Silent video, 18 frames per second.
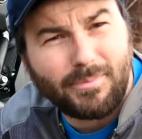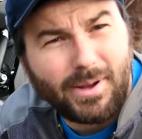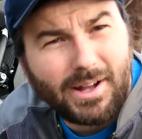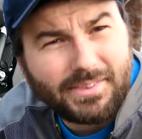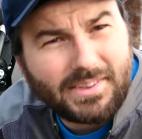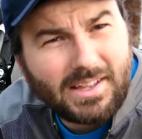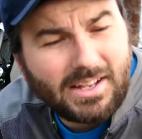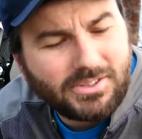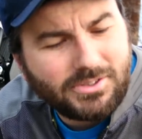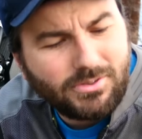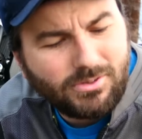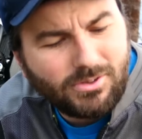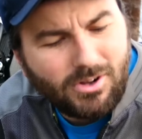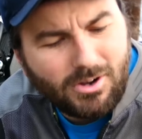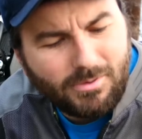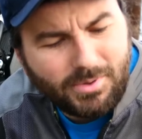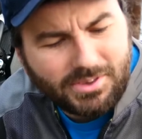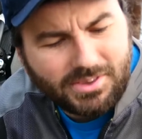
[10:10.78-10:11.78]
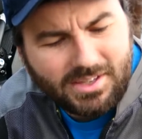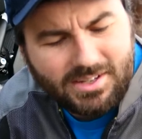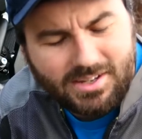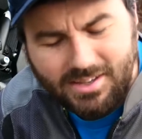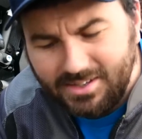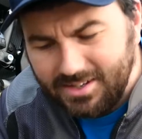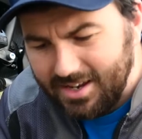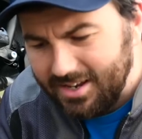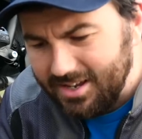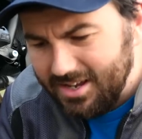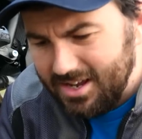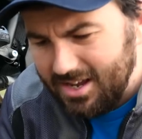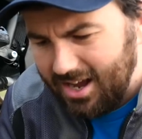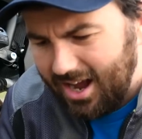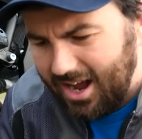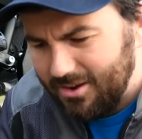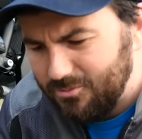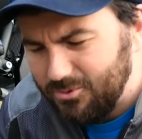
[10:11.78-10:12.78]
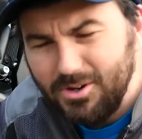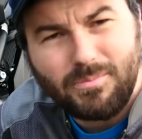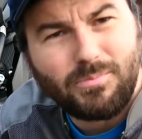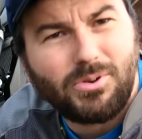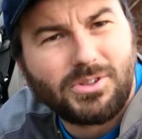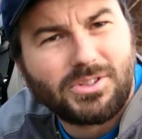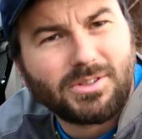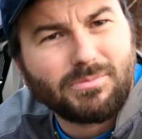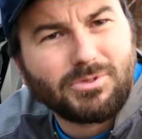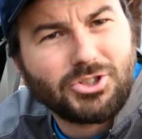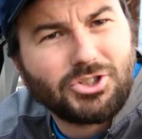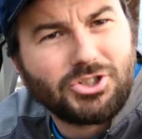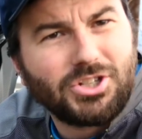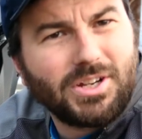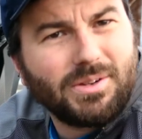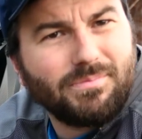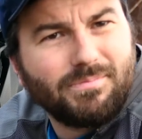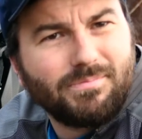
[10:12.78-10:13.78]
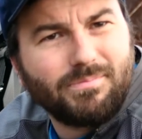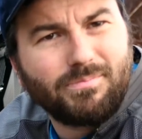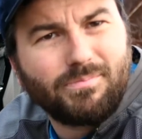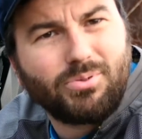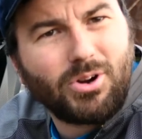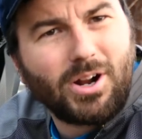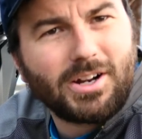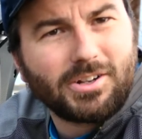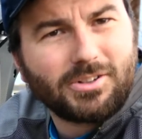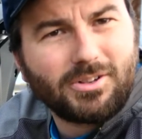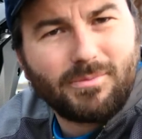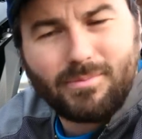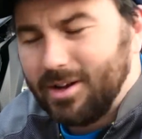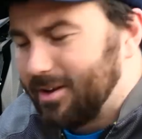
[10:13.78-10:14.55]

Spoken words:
about that too long, but at the end of the day, I wouldn't put some shit product on